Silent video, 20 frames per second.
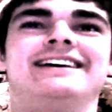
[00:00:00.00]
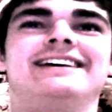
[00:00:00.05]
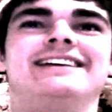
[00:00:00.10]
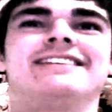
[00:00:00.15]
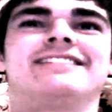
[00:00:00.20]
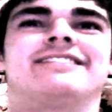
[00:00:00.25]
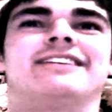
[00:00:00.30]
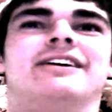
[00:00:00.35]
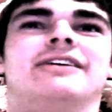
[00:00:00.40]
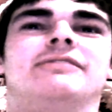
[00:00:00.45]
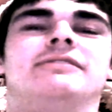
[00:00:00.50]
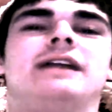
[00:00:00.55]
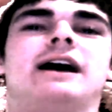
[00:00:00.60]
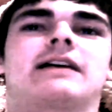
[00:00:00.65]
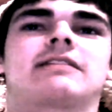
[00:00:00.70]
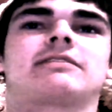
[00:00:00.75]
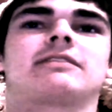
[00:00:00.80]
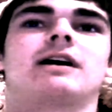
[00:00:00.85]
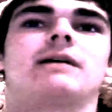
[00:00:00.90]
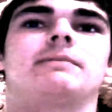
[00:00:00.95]
So
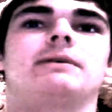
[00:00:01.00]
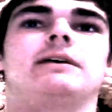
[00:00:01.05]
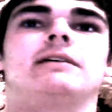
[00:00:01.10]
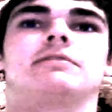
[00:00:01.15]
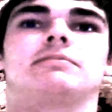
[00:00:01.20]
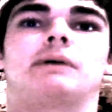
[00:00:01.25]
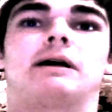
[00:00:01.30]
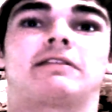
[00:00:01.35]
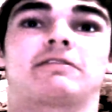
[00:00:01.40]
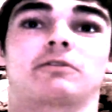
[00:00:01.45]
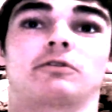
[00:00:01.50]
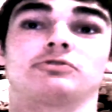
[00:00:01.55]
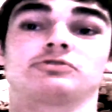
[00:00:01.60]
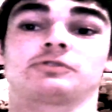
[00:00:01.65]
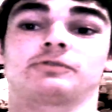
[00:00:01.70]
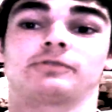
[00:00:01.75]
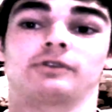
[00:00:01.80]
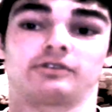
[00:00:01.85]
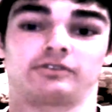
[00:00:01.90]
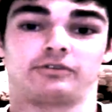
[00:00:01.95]
next up is my
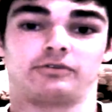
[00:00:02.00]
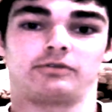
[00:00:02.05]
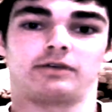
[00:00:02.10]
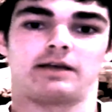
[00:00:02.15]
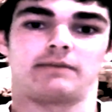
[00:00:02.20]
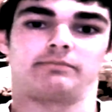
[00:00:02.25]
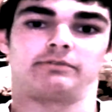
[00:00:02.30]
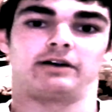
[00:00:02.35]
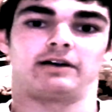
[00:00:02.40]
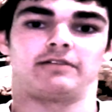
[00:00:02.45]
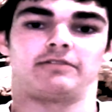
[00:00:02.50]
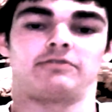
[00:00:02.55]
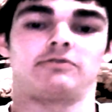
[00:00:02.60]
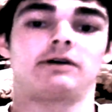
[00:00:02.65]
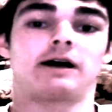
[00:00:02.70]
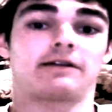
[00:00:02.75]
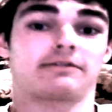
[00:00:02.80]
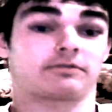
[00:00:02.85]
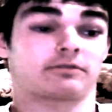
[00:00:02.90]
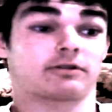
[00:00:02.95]
Soldier Front 2 gameplays. You
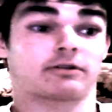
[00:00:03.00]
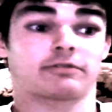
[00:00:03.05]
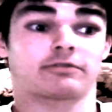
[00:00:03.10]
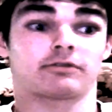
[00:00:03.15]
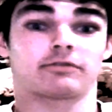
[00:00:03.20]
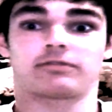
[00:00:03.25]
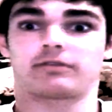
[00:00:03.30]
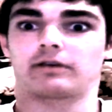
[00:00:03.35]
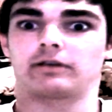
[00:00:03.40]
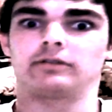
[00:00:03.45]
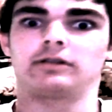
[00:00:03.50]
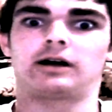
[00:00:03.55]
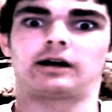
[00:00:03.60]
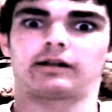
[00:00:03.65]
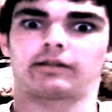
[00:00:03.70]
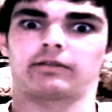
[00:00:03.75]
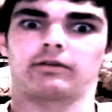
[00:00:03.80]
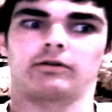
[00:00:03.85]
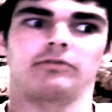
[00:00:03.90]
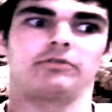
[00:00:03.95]
guys are going to start seeing a lot
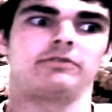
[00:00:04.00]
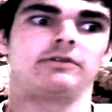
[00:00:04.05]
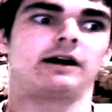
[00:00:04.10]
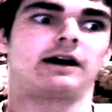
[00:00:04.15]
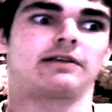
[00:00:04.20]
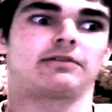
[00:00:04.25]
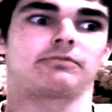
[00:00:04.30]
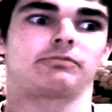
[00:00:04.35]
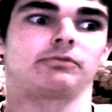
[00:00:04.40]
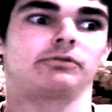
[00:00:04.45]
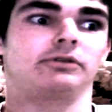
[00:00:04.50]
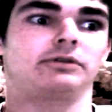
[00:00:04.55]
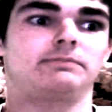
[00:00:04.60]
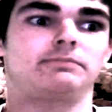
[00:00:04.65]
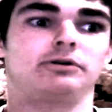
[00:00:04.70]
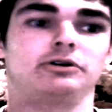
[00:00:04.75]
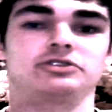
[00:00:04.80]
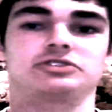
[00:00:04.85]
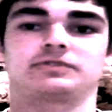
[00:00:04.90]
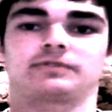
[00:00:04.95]
of those. You guys really
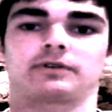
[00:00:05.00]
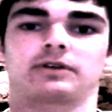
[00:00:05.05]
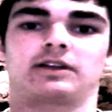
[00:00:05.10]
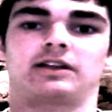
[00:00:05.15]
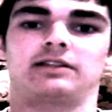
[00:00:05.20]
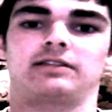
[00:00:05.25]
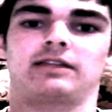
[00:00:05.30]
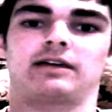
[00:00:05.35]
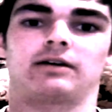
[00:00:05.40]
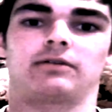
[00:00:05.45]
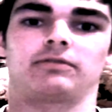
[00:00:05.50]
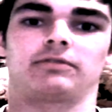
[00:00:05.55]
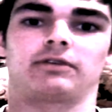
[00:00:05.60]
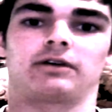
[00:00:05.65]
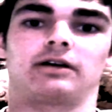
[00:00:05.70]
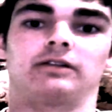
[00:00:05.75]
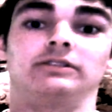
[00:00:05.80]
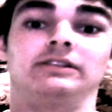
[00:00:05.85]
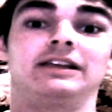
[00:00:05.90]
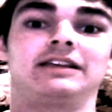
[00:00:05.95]
pushed for getting those
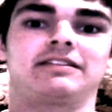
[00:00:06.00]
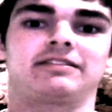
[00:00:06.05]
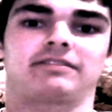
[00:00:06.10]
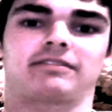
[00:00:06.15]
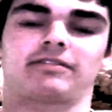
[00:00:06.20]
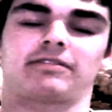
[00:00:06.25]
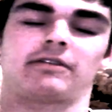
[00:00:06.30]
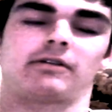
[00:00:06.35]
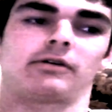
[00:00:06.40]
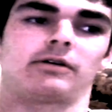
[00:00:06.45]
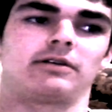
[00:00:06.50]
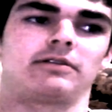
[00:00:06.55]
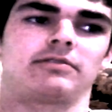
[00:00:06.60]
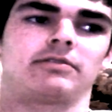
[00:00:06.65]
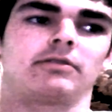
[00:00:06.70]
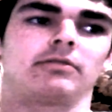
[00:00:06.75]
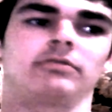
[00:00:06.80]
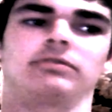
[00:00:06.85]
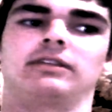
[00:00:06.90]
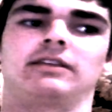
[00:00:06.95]
list series,
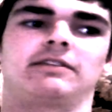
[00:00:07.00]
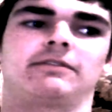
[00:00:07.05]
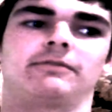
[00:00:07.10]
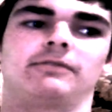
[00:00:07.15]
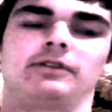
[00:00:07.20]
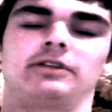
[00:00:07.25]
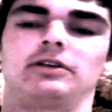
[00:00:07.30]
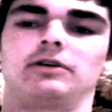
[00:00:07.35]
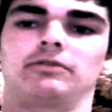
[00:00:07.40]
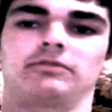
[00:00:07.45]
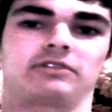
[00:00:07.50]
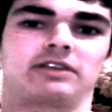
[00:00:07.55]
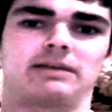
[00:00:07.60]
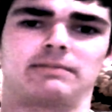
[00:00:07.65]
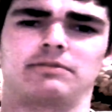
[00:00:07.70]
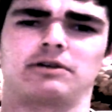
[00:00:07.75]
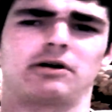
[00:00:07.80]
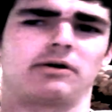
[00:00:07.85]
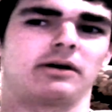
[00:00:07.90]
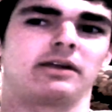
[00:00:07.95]
those list videos to
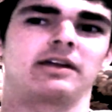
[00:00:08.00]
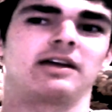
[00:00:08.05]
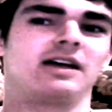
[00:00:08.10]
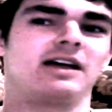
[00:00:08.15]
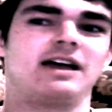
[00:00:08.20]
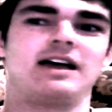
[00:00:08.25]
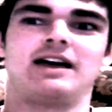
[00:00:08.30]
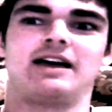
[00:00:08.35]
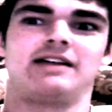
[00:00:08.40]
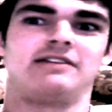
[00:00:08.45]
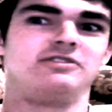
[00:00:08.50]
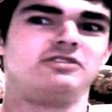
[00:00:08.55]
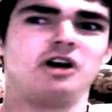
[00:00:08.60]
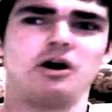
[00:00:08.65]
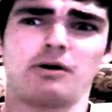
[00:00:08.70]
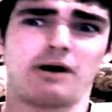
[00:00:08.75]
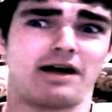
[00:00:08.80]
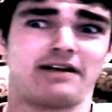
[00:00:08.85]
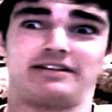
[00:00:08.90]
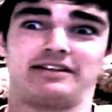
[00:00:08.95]
keep going.
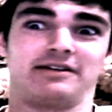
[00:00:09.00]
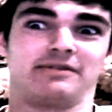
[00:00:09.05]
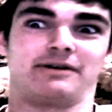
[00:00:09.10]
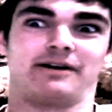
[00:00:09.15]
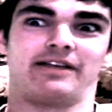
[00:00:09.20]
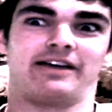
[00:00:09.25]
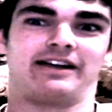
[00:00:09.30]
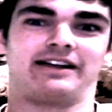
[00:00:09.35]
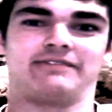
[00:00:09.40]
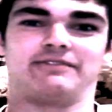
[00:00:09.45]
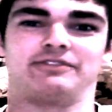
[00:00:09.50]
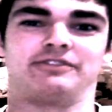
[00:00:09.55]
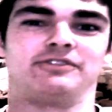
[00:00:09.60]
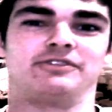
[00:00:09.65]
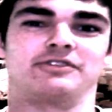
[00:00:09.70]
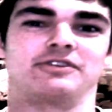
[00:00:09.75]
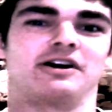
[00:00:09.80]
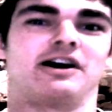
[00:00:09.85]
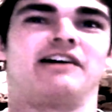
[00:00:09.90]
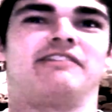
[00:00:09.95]
No idea why that even
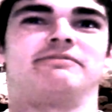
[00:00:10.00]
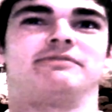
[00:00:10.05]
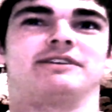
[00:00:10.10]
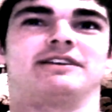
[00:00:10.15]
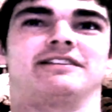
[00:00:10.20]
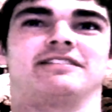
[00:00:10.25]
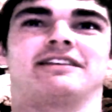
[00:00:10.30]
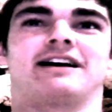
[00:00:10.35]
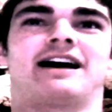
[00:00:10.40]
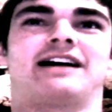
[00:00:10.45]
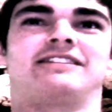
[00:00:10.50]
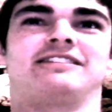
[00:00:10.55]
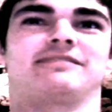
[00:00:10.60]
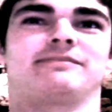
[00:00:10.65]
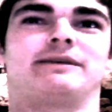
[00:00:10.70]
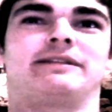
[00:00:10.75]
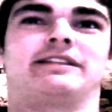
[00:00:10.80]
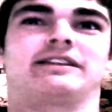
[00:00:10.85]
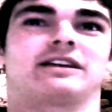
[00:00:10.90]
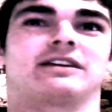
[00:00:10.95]
took off, because I just
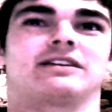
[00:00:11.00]
made like a